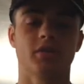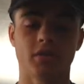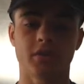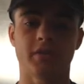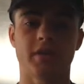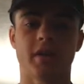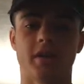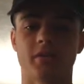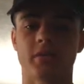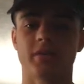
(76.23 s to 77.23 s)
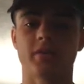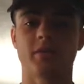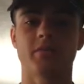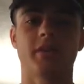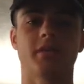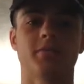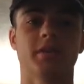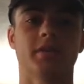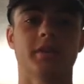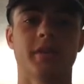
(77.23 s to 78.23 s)
you can see how the racism takes
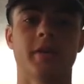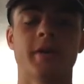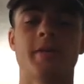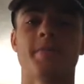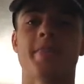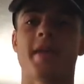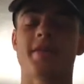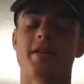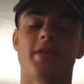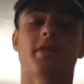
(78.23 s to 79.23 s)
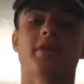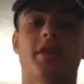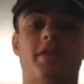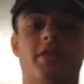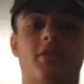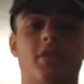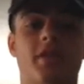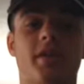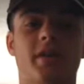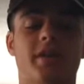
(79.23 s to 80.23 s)
place there. And then the other side of the
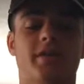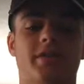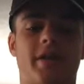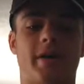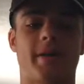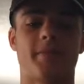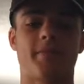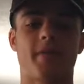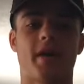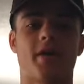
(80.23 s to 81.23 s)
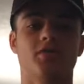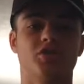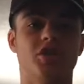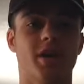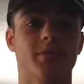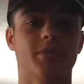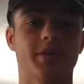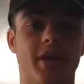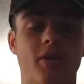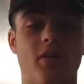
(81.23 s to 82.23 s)
story is how Jem,
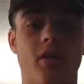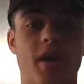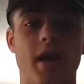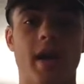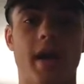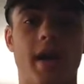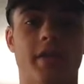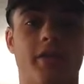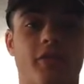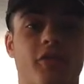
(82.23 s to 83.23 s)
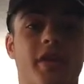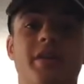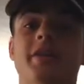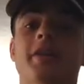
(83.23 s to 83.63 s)
Scout, and their friend